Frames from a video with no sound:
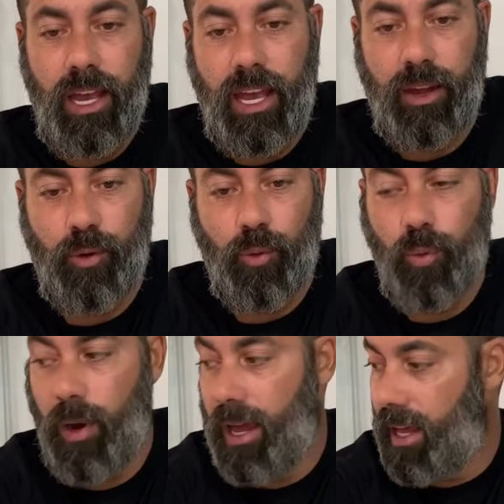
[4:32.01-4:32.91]
and
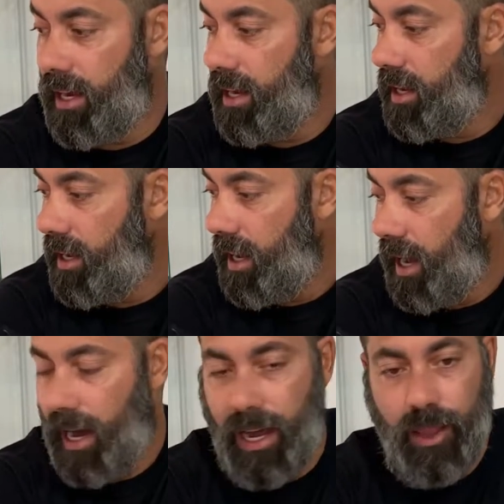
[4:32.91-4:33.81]
red
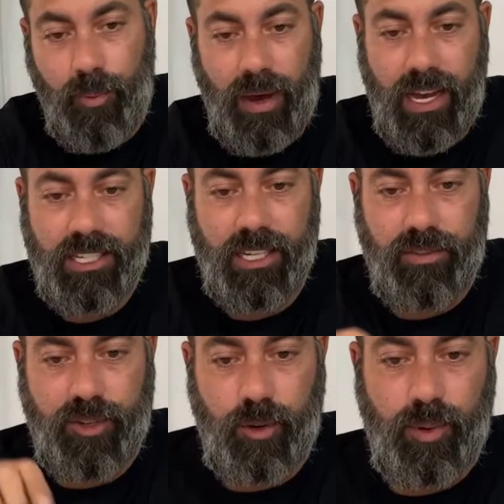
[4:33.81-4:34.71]
on the positive
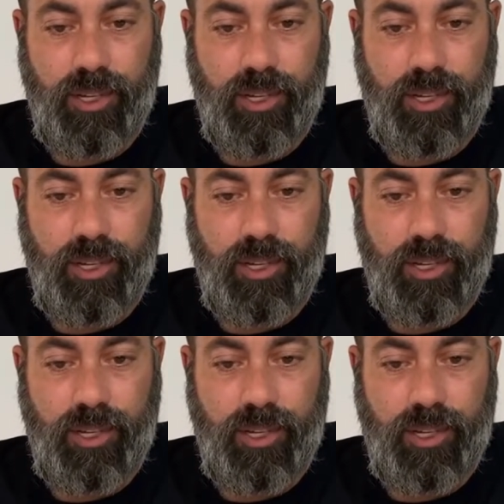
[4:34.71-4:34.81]
terminal.